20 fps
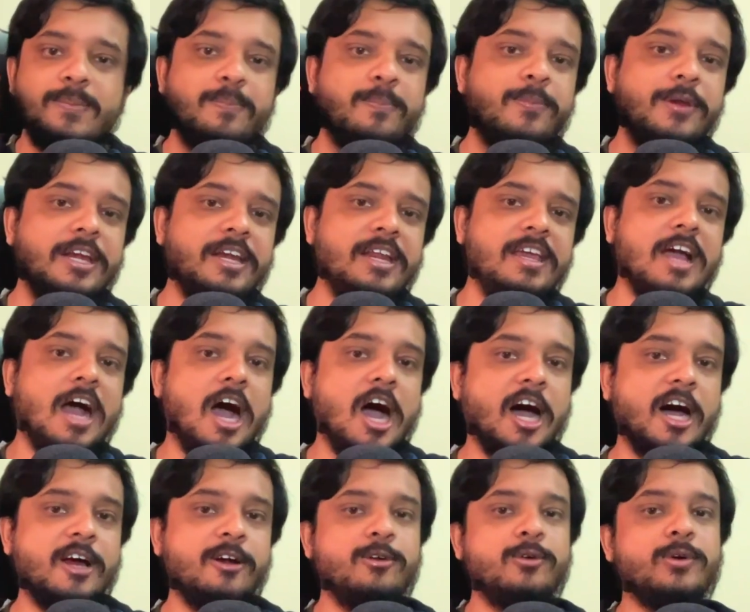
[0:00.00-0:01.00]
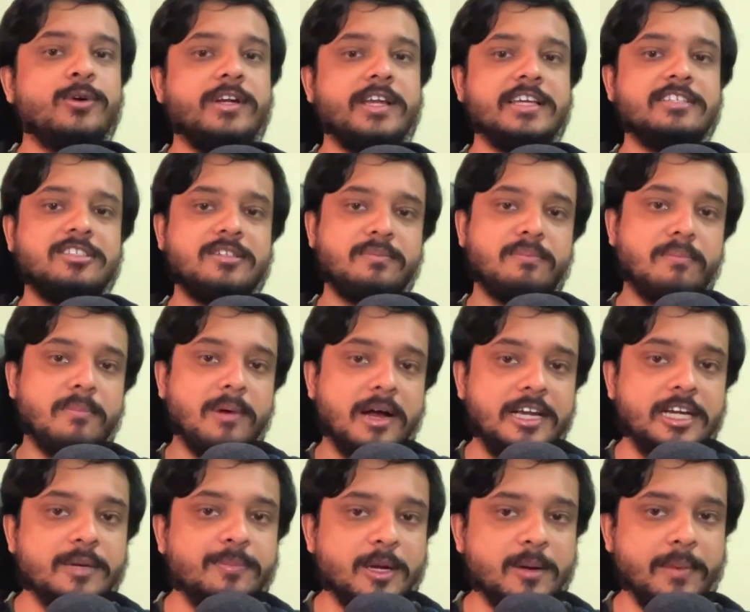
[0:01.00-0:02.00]
pretty hard to test
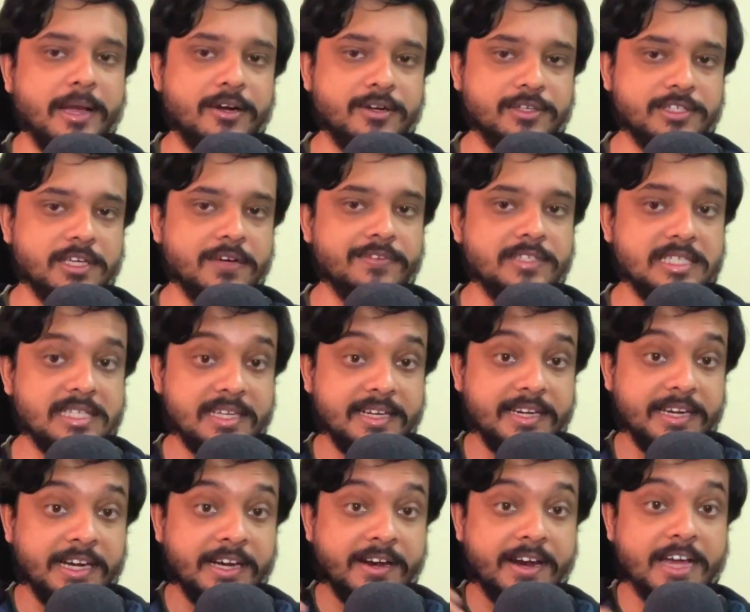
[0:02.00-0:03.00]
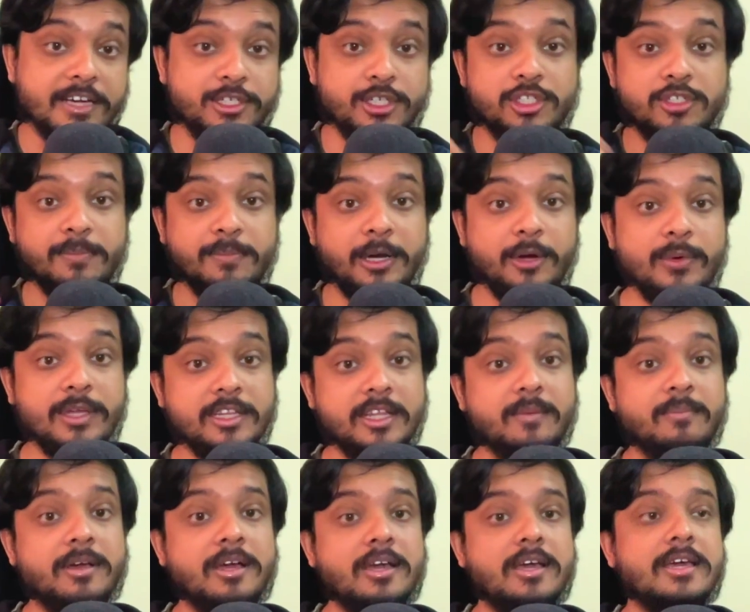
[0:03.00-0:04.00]
multiple microservices and interactions between
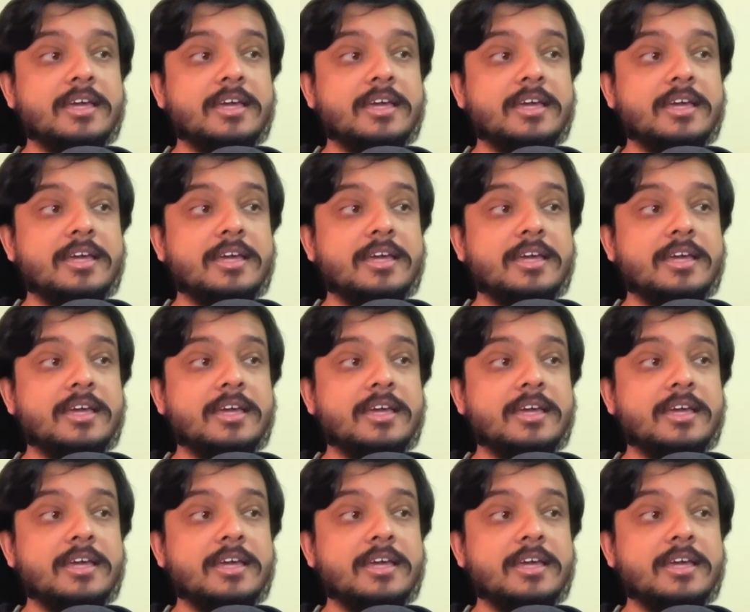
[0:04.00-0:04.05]
them.